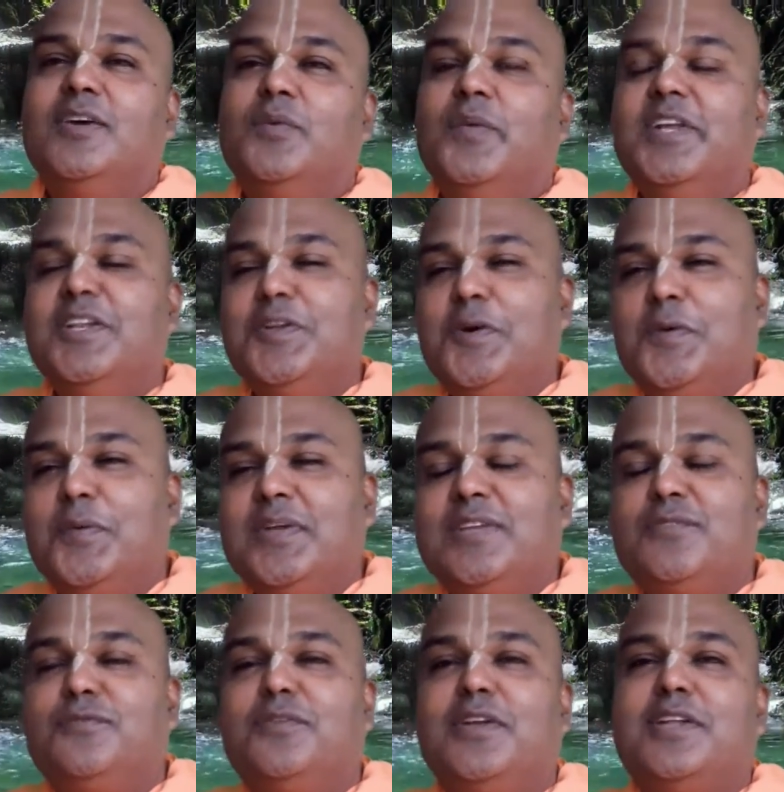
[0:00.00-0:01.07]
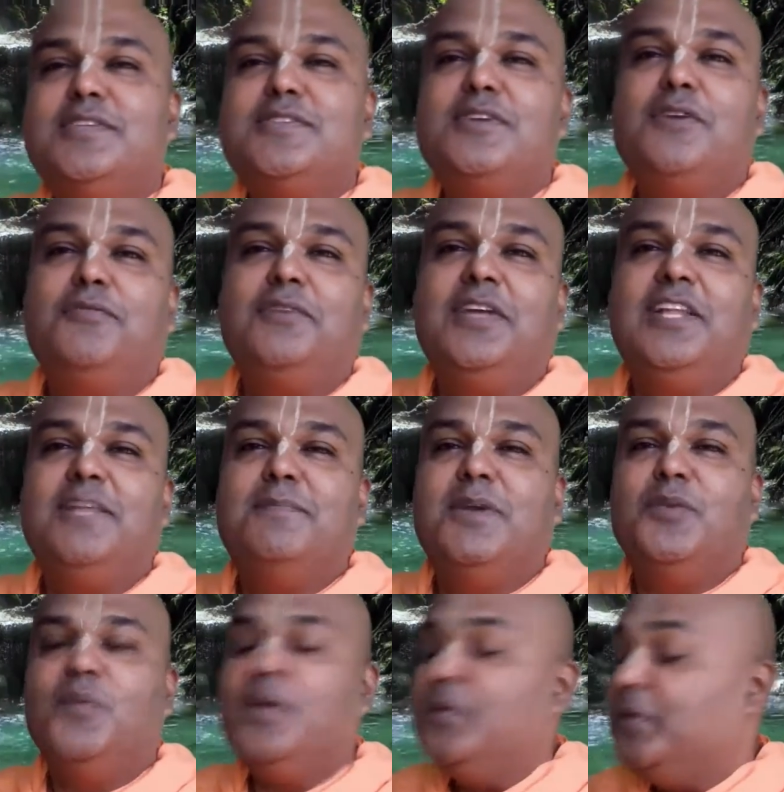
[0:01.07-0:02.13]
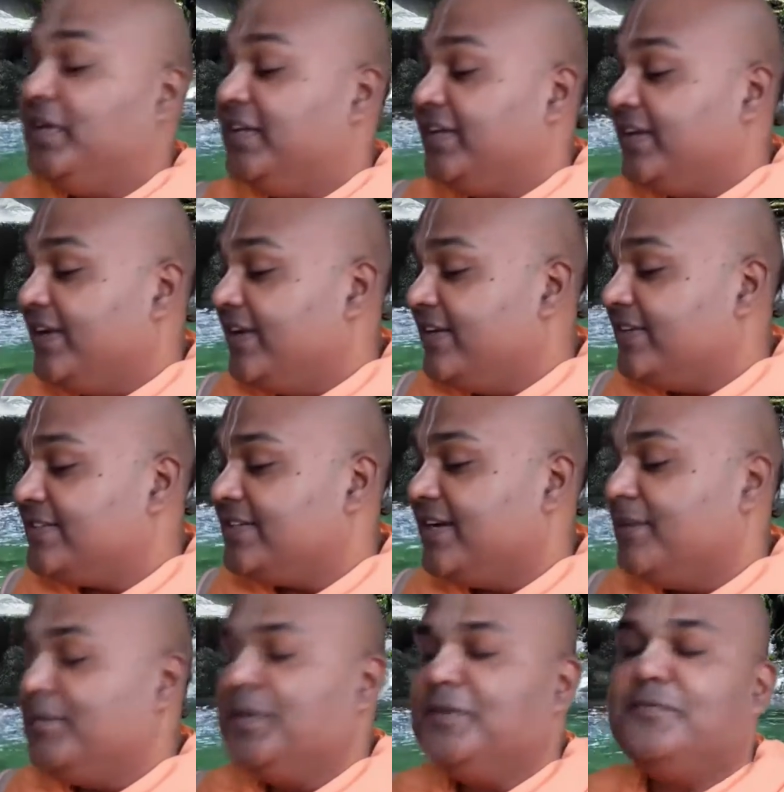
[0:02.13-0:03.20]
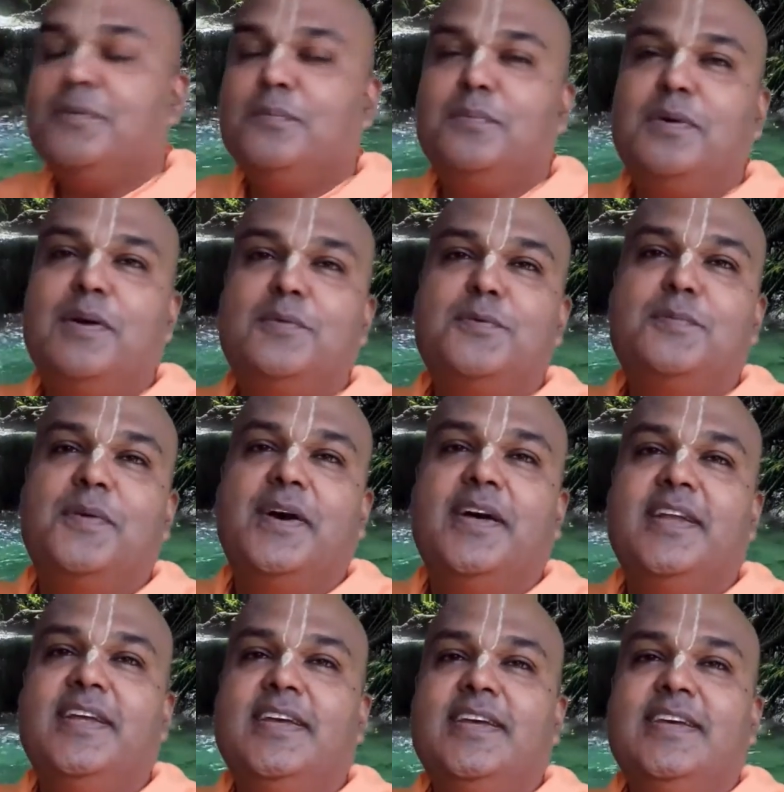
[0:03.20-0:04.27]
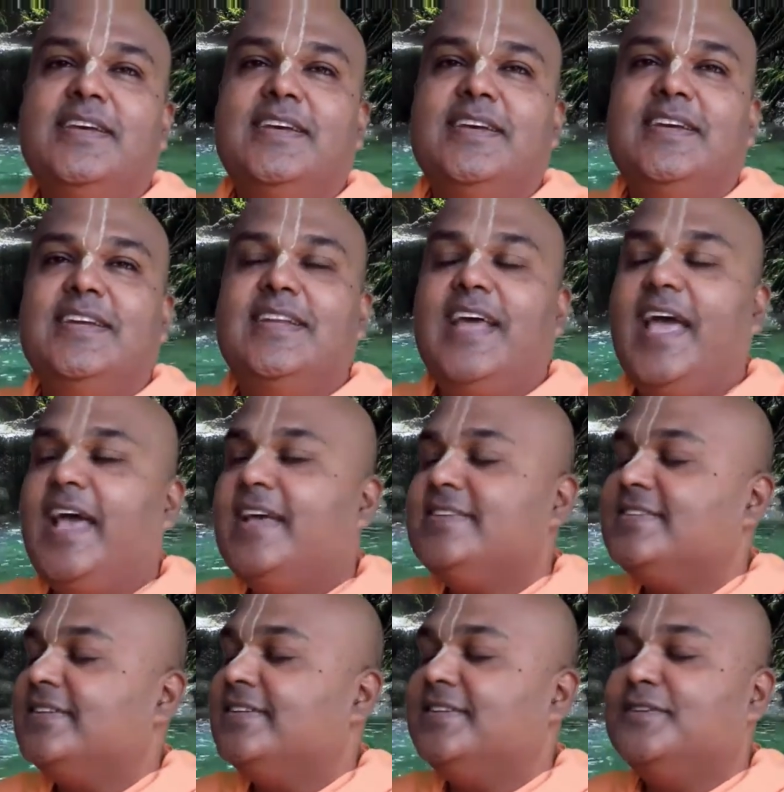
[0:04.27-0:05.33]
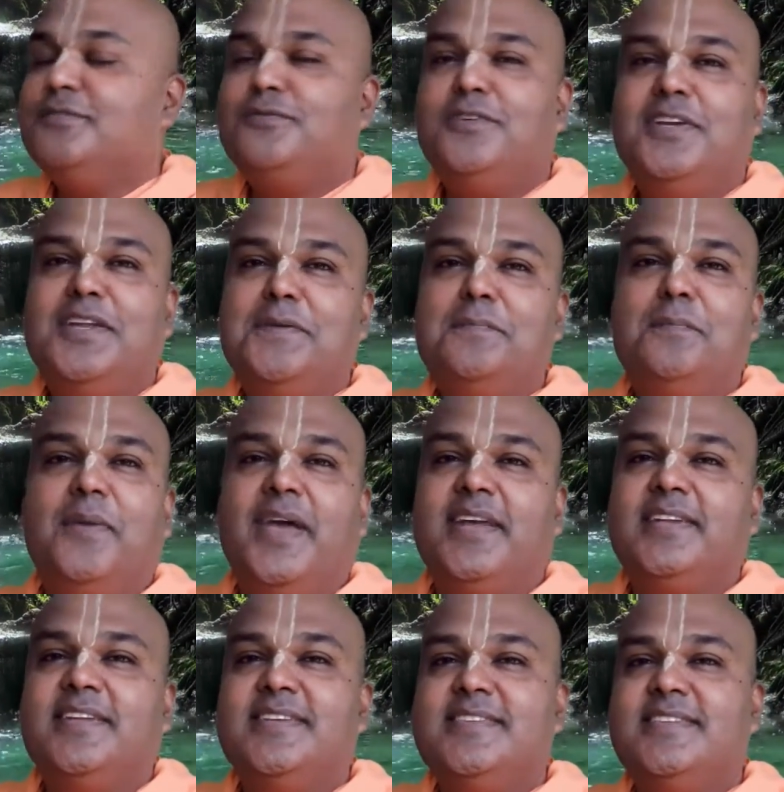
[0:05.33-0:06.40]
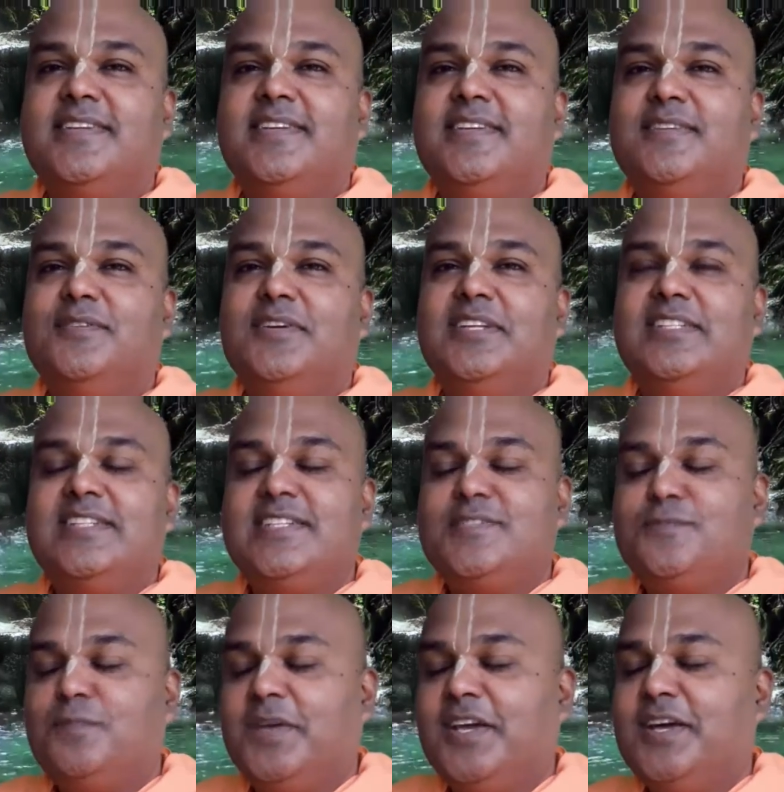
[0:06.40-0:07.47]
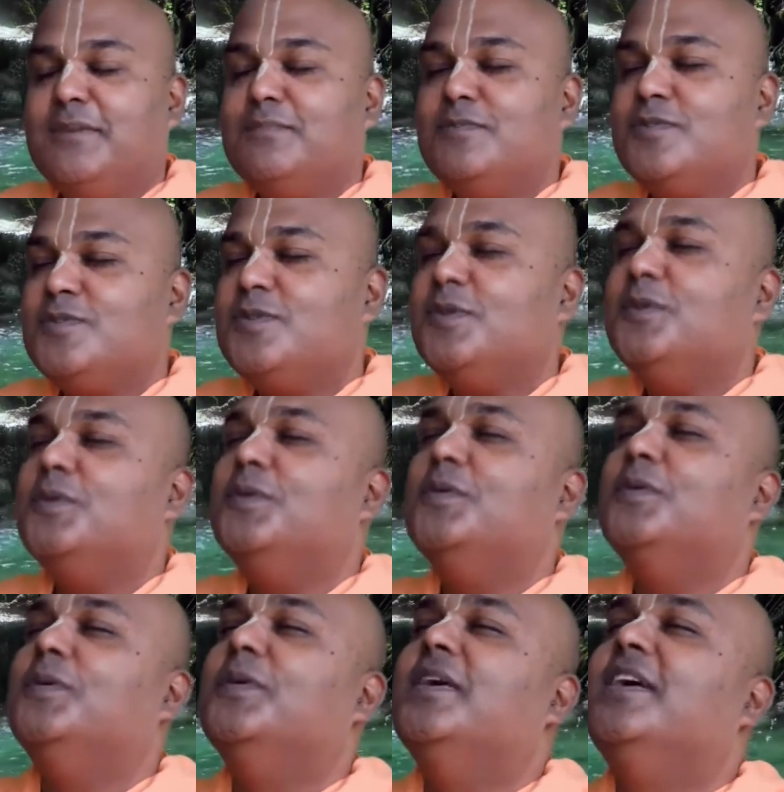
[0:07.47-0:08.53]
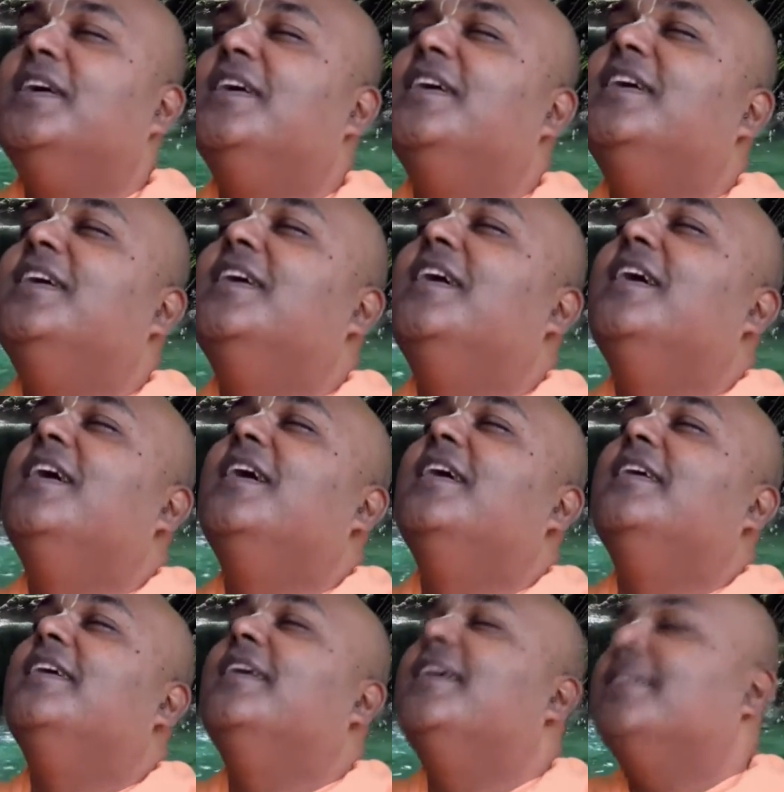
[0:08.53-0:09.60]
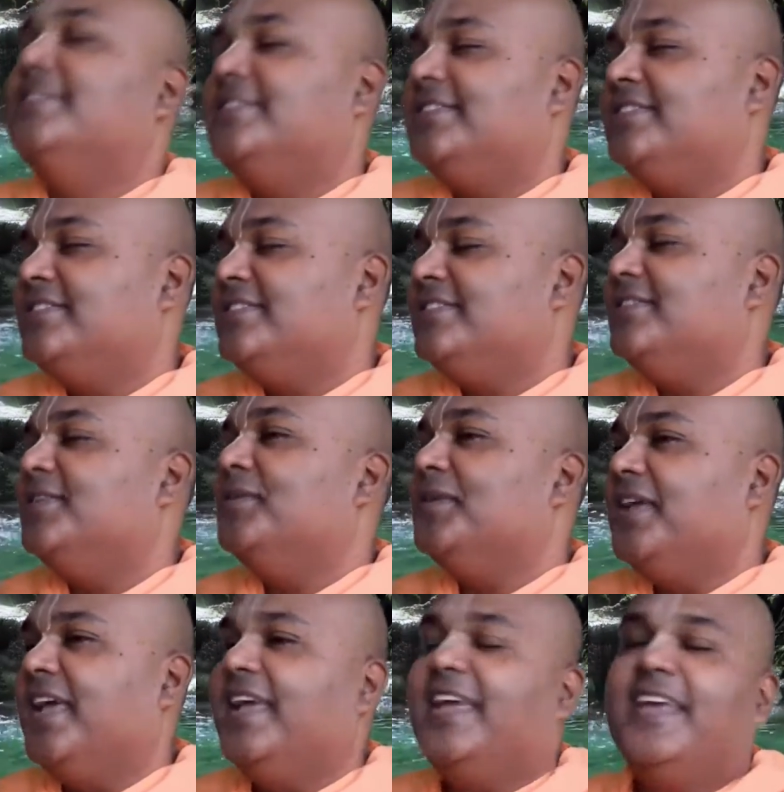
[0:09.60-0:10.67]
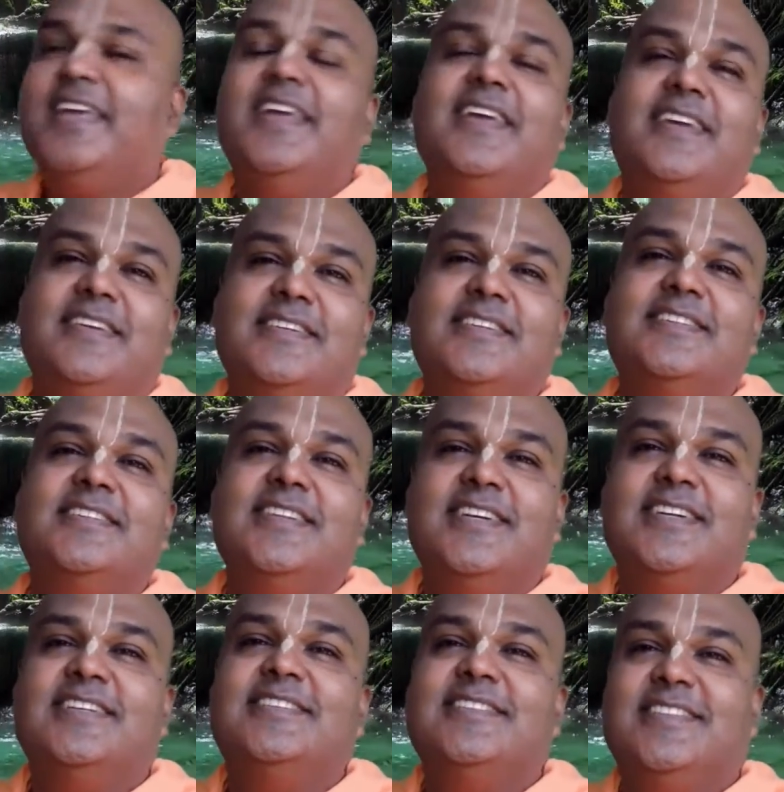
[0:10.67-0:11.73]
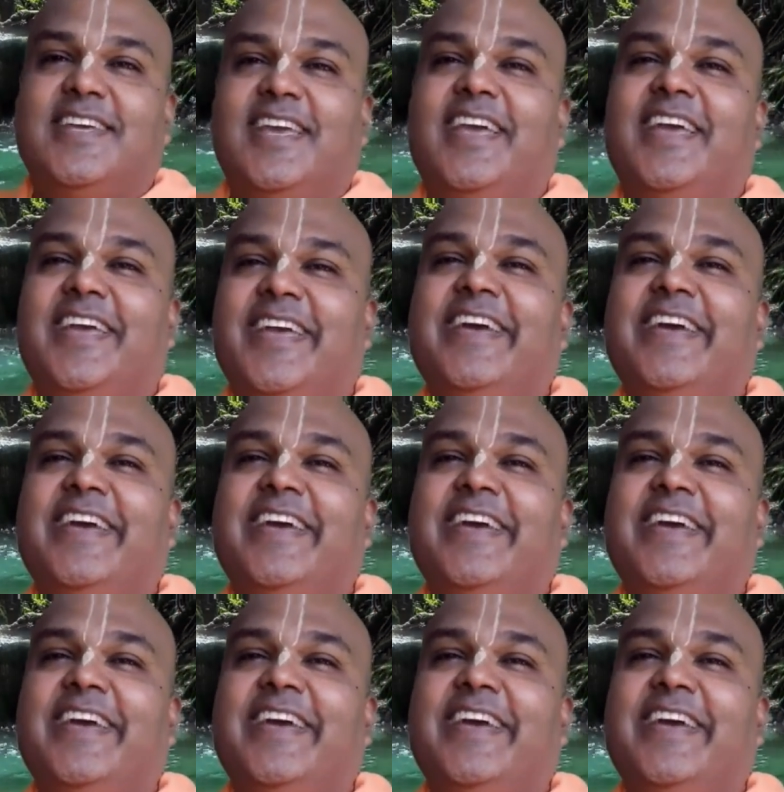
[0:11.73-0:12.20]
We know it philosophically, but when we hear it coming from Prabhupada, it has a different impact, doesn't it? We just become so, yes, okay, Krishna is there.